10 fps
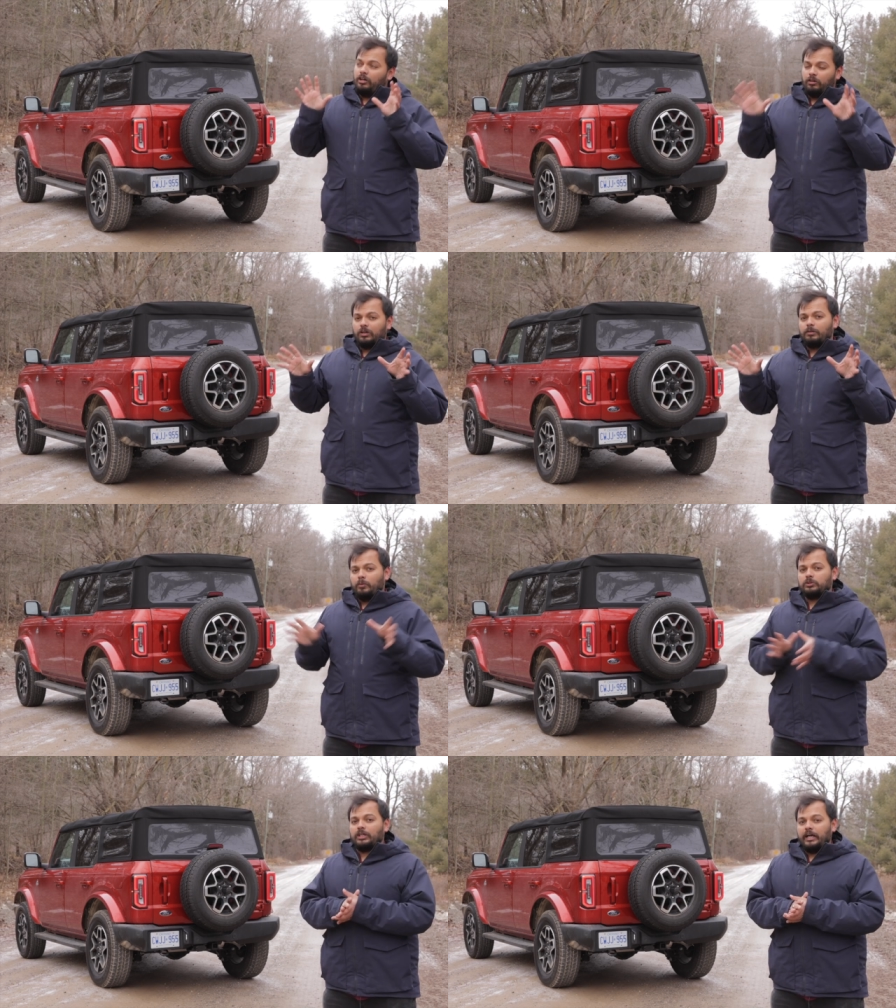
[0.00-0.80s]
Not the
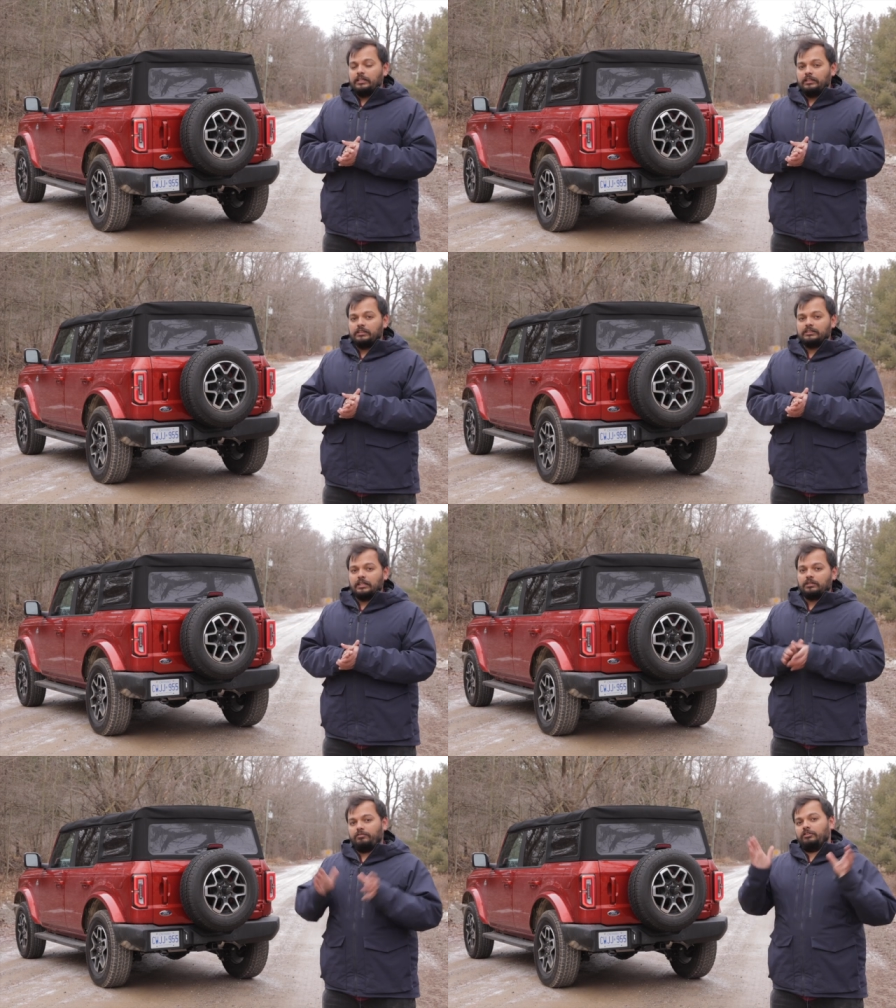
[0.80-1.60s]
most ideal
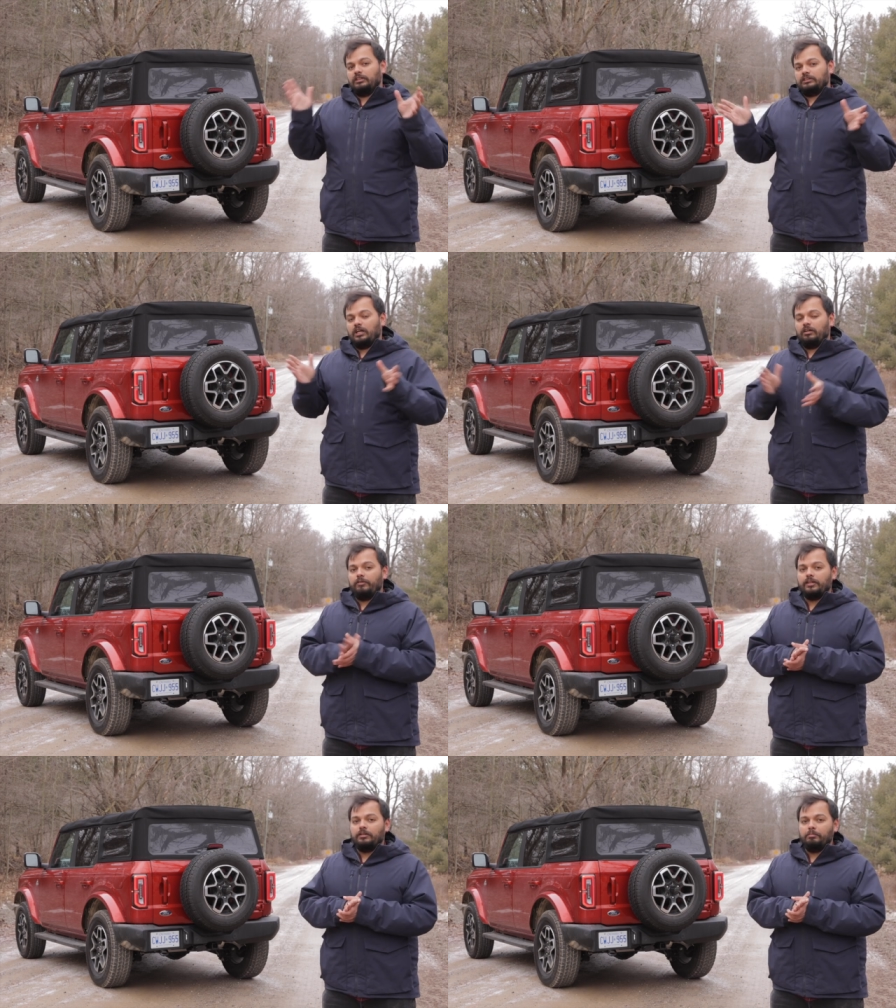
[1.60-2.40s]
setup for this kind
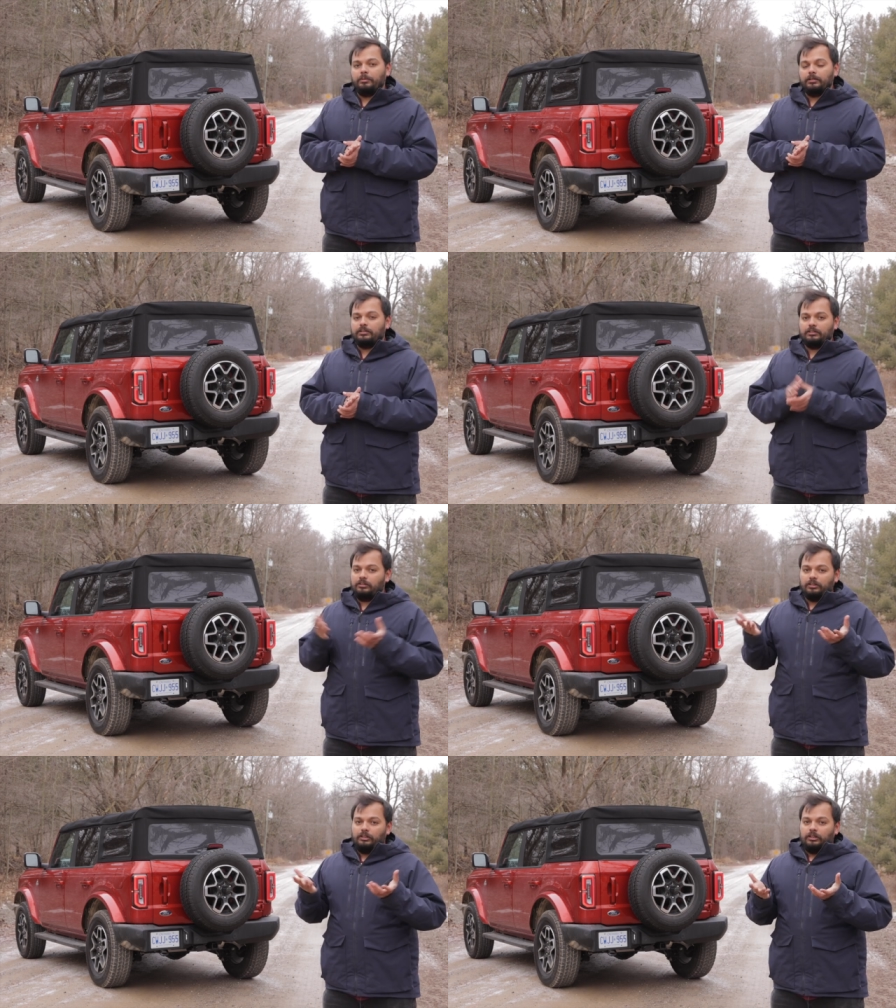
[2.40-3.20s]
of weather, but
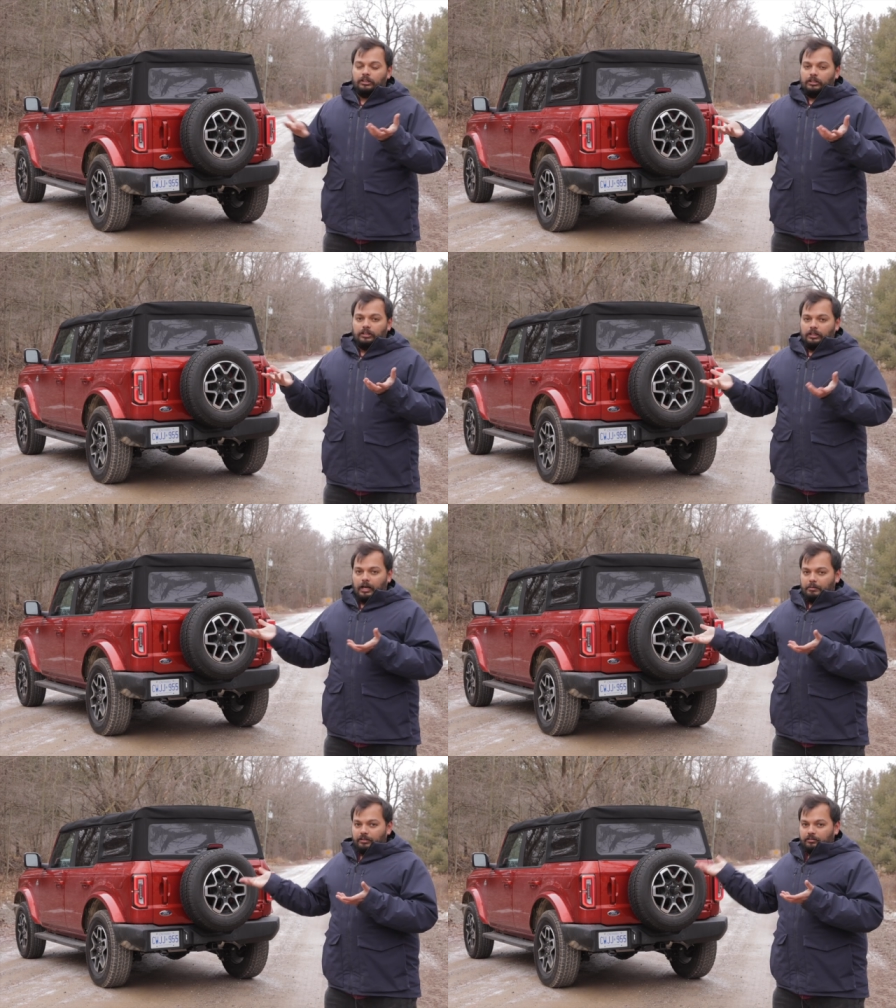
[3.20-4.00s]

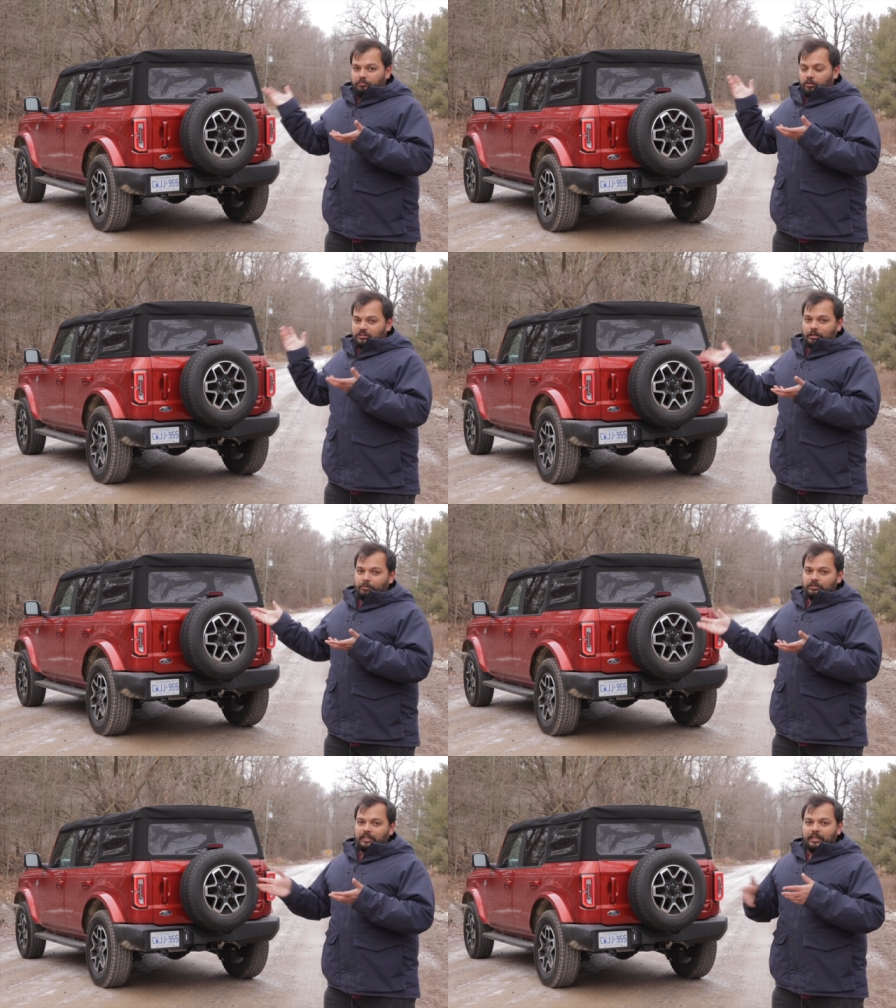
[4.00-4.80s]
I mean, for
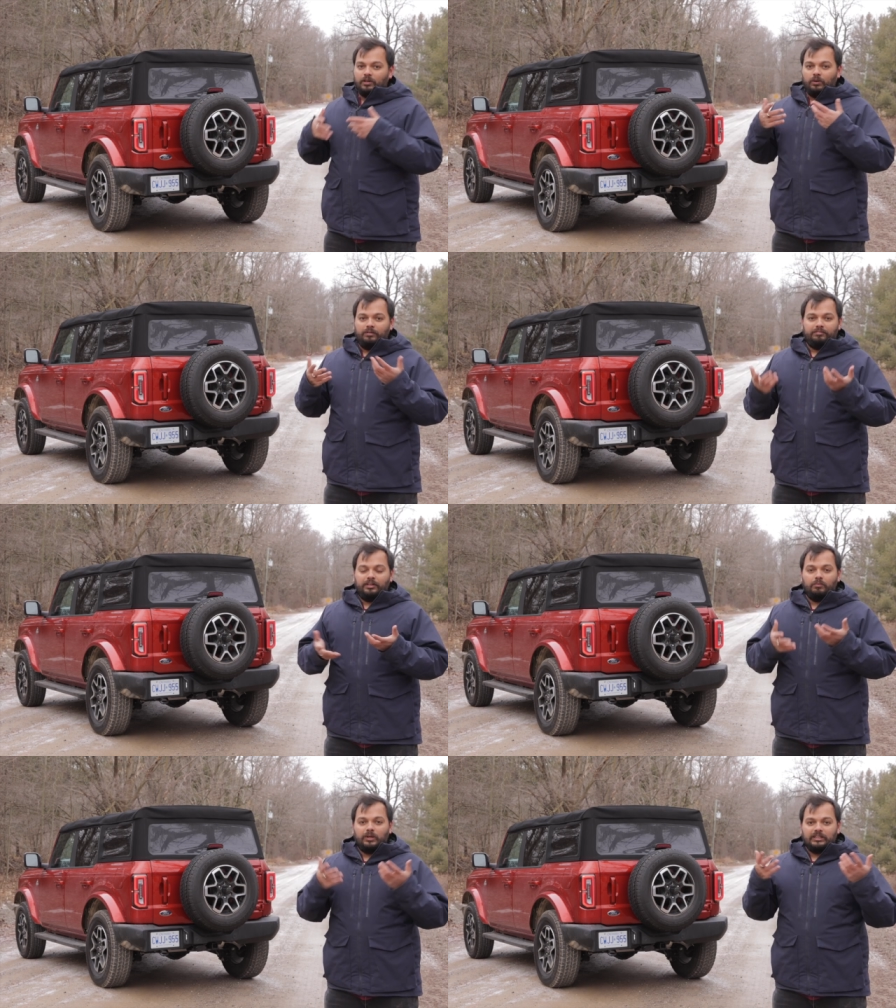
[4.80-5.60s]
summers, I can only
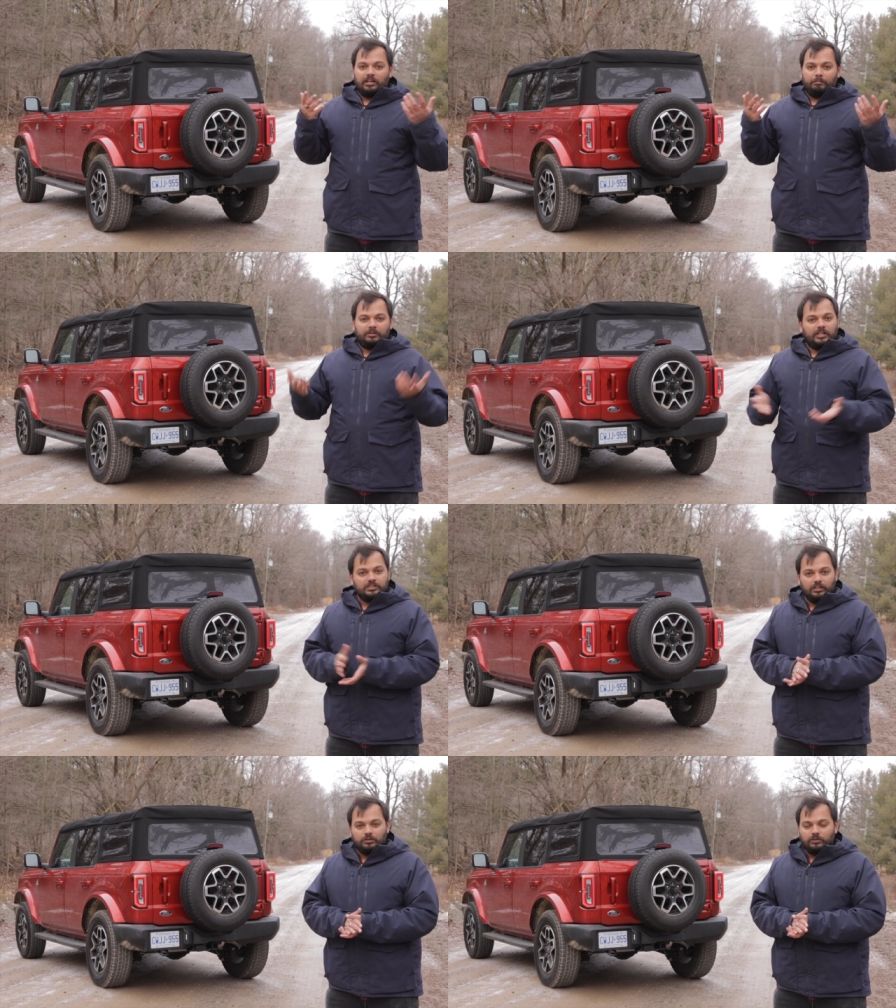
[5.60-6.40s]
feel what kind of
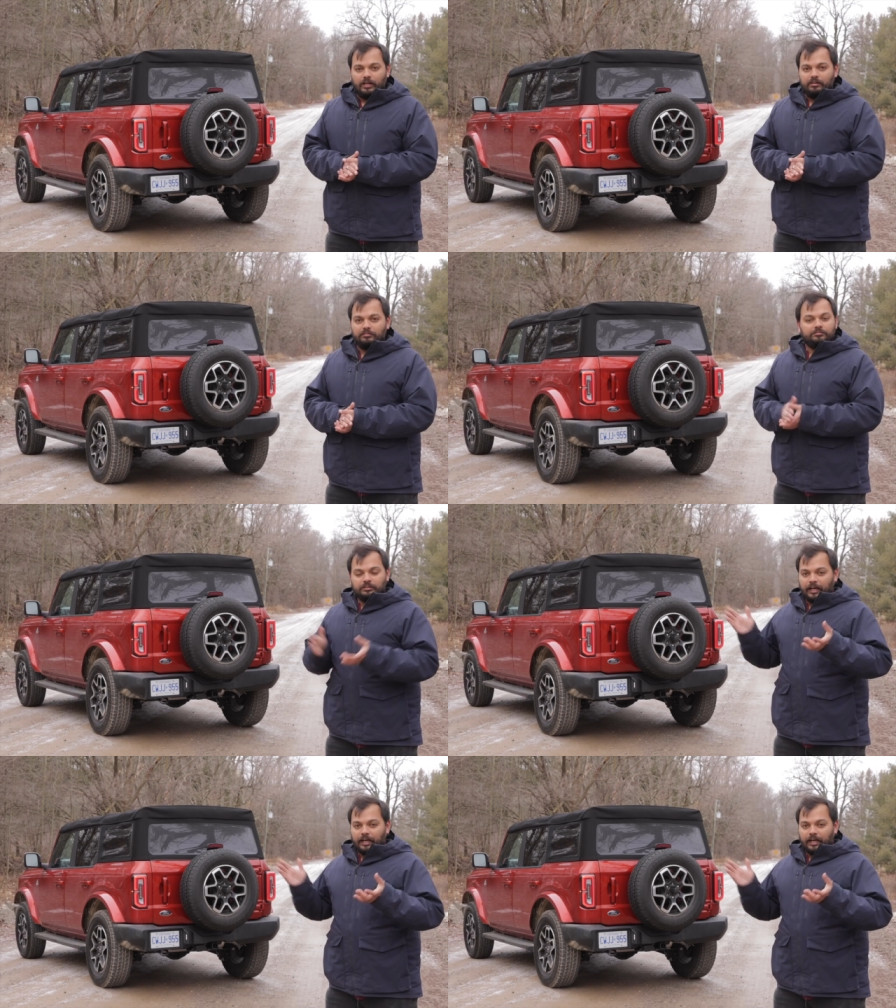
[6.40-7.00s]
potential it would have.